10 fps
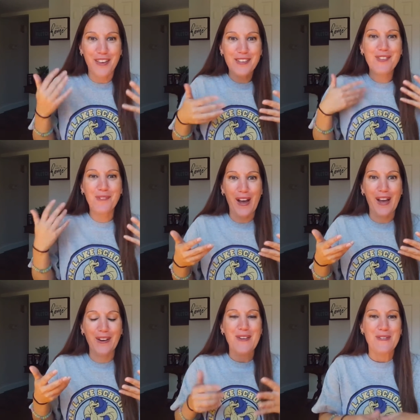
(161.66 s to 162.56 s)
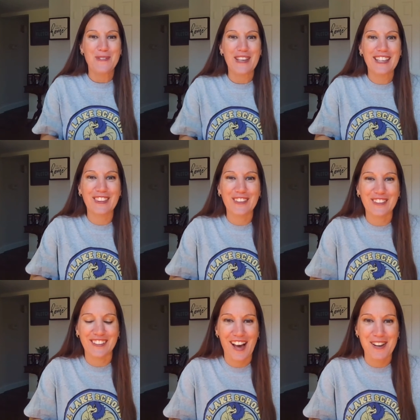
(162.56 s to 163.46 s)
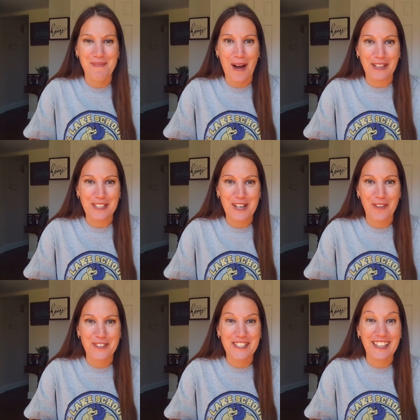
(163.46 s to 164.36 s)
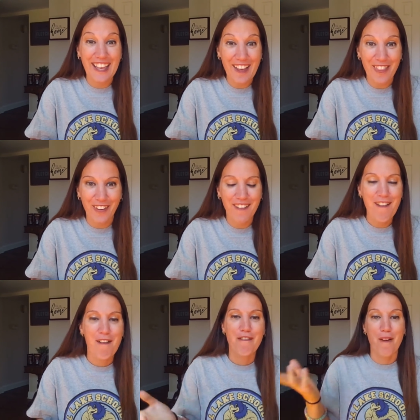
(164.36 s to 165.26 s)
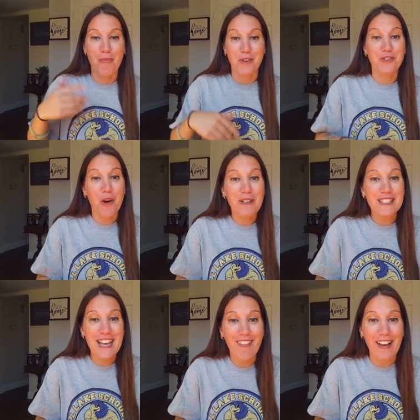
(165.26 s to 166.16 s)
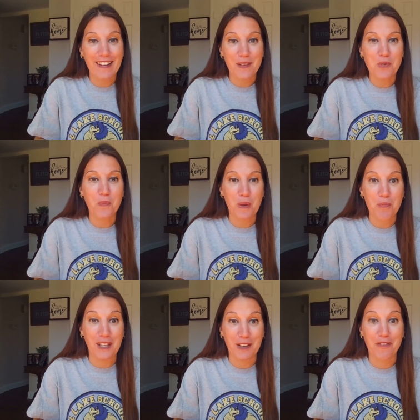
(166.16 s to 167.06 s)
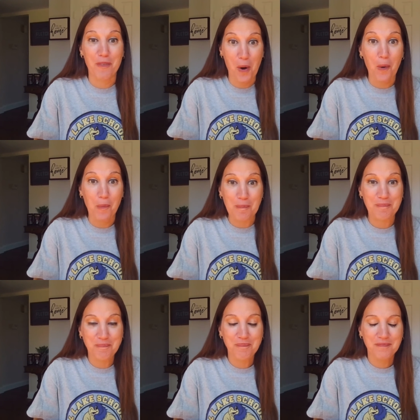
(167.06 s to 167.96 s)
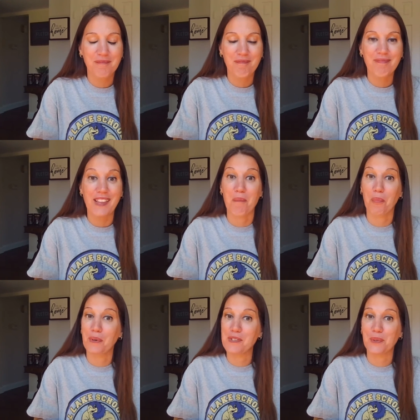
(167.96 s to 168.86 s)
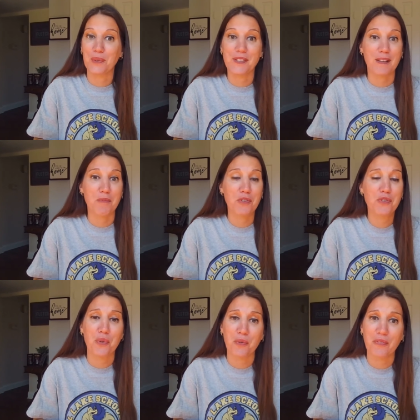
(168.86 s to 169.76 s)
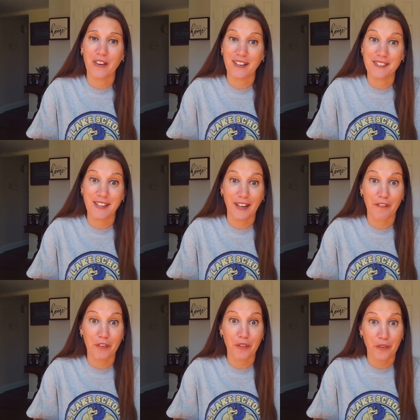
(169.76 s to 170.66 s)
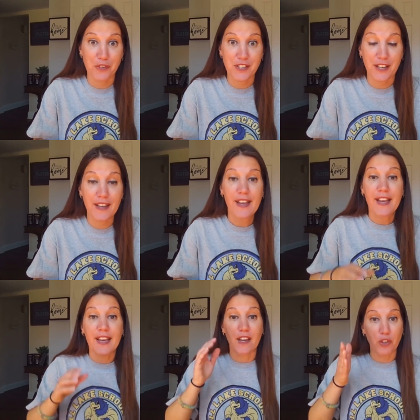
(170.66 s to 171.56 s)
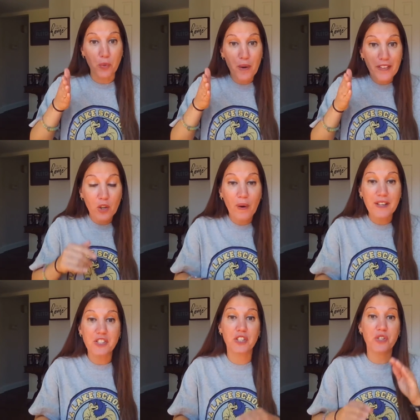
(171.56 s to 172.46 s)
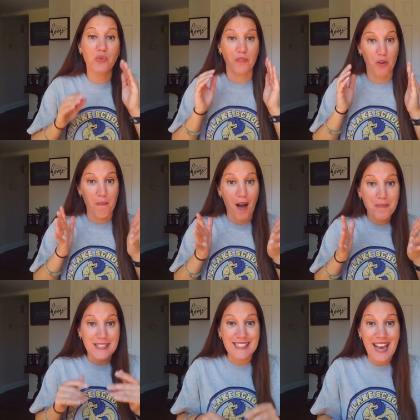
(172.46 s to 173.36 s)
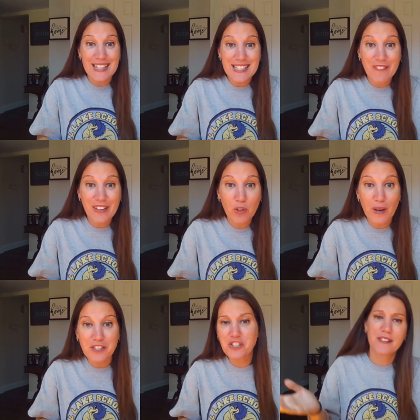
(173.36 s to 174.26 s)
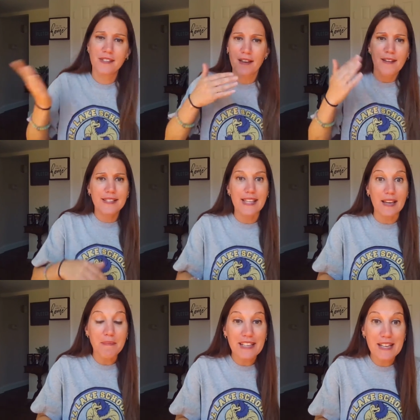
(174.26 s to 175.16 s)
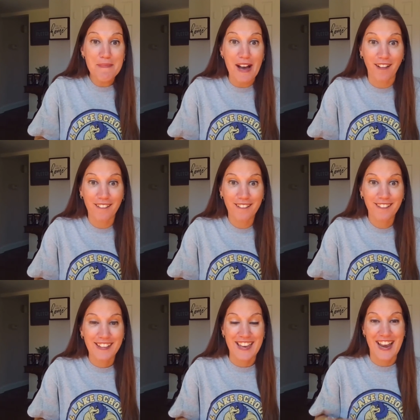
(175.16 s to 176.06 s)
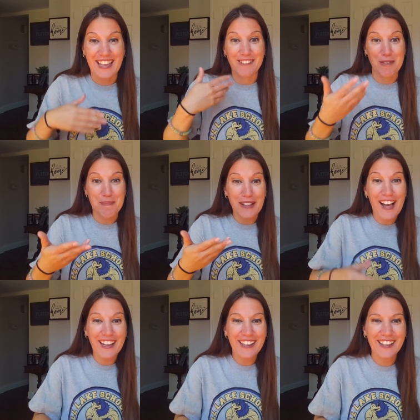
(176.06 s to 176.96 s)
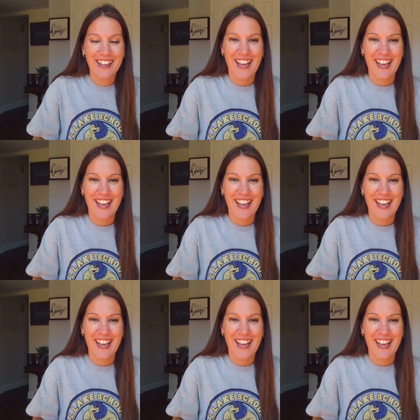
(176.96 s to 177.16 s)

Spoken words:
This way, we can learn a lot about each other together from the show and tell items we bring in from home. And boys and girls, I'm so very excited for Thursday. If you have any questions or if your moms and dads have any questions, send me an email and I can reply